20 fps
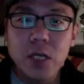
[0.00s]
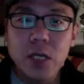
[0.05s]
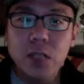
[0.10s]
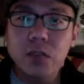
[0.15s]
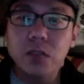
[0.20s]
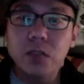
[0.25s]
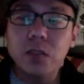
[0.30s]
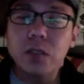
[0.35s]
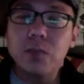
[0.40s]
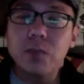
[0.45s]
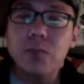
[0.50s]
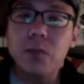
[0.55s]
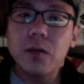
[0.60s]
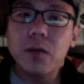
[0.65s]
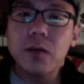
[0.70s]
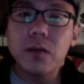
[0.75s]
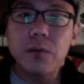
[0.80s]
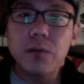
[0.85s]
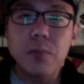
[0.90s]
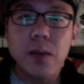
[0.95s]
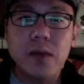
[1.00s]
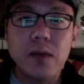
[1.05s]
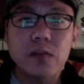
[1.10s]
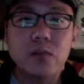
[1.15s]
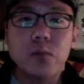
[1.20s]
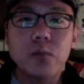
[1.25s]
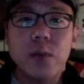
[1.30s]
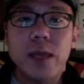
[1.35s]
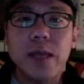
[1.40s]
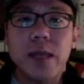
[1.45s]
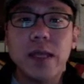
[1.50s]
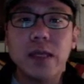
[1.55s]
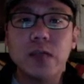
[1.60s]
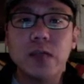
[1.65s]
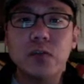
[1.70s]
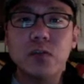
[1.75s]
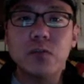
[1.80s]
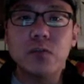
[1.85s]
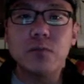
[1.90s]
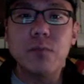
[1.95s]
So the best way
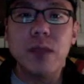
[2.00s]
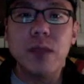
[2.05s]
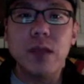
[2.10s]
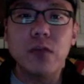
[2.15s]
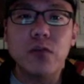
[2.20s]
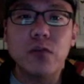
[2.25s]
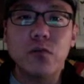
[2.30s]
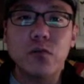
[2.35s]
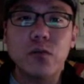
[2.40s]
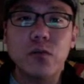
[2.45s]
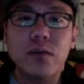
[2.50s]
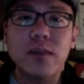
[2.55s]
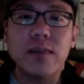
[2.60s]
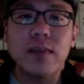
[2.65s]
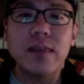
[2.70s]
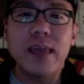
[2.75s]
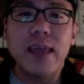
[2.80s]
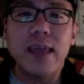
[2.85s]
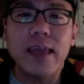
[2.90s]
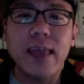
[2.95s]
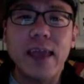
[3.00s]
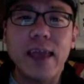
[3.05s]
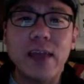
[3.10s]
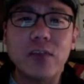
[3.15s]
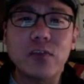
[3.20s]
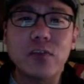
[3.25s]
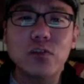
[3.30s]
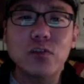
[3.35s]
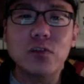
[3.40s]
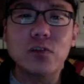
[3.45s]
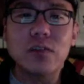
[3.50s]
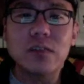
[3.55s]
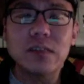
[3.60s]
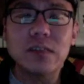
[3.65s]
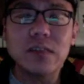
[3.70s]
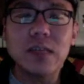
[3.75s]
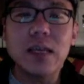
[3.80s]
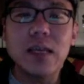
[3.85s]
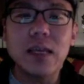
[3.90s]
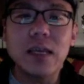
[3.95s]
is to make sure that they get to
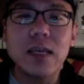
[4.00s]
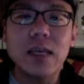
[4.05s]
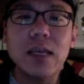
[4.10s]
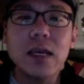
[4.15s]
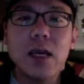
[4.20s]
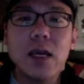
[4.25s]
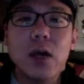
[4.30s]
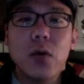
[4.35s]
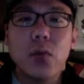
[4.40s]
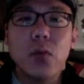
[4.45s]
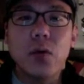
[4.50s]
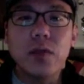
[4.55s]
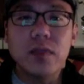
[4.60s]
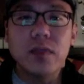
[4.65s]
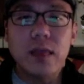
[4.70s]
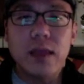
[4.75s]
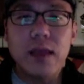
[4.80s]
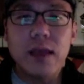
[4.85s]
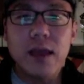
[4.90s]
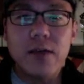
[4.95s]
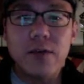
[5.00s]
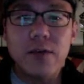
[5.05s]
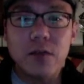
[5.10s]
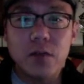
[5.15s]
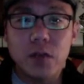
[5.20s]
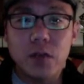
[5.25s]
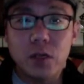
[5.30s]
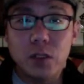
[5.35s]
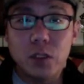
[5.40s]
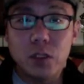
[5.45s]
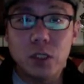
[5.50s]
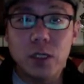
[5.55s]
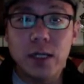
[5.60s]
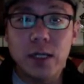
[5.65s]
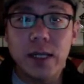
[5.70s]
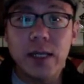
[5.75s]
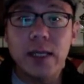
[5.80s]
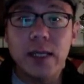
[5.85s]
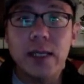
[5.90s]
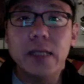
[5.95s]
see what they're
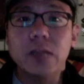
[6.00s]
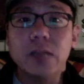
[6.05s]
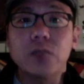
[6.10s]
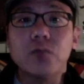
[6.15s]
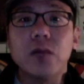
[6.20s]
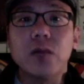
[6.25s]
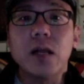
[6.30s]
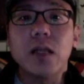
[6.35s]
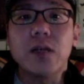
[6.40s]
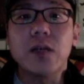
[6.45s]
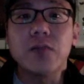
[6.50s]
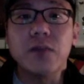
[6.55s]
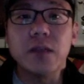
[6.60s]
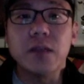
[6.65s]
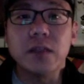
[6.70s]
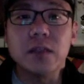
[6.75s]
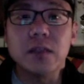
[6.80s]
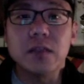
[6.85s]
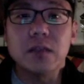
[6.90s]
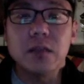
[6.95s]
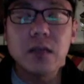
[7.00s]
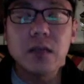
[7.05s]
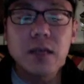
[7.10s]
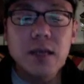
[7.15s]
learning is relevant.